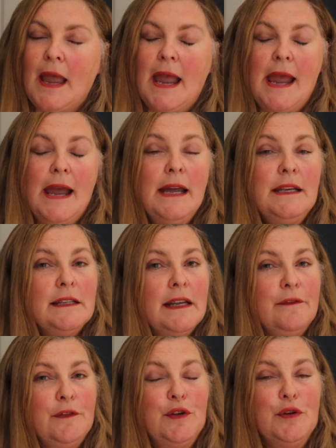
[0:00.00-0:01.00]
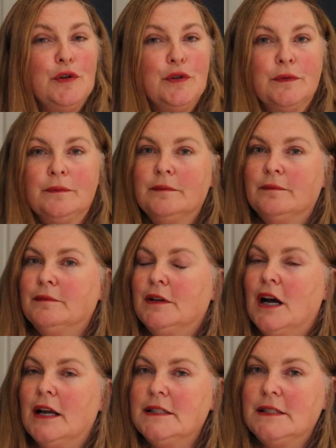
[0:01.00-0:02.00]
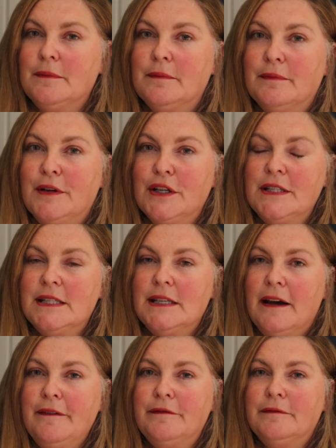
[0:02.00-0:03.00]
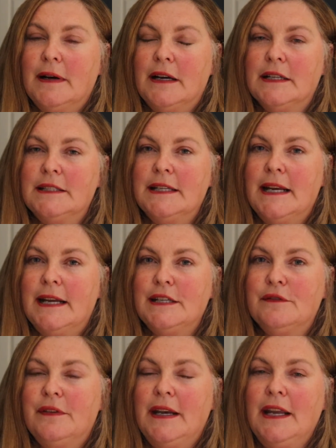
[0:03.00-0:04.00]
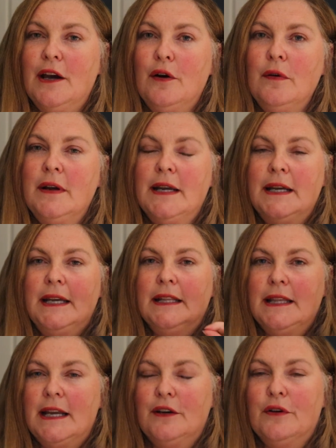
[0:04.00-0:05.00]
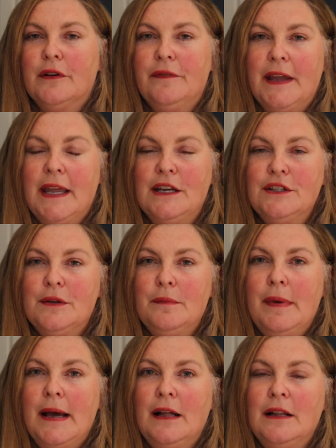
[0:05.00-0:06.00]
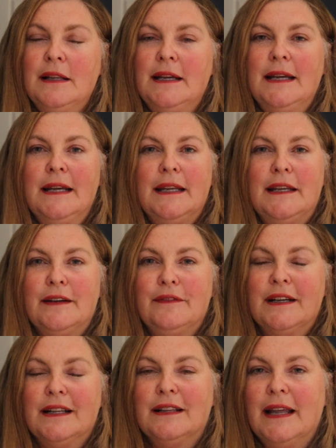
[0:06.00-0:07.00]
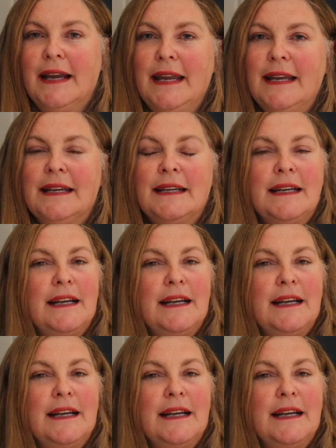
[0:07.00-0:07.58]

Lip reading: And if you got some good stuff out of today's video, hit that notification bell, give it a like,